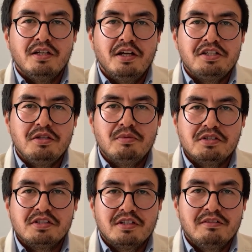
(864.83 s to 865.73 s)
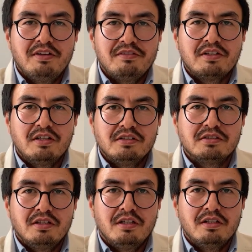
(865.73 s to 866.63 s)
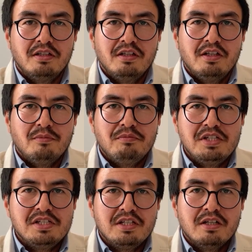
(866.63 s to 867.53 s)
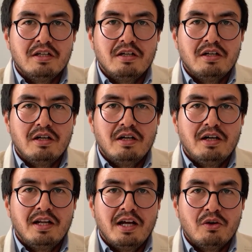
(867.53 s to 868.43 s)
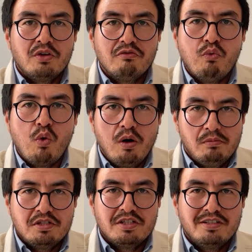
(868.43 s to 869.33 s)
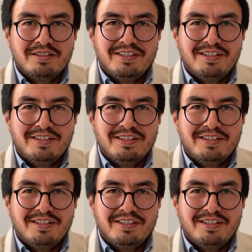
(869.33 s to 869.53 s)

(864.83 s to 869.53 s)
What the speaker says: 90% of Afghanistan media are now reformed.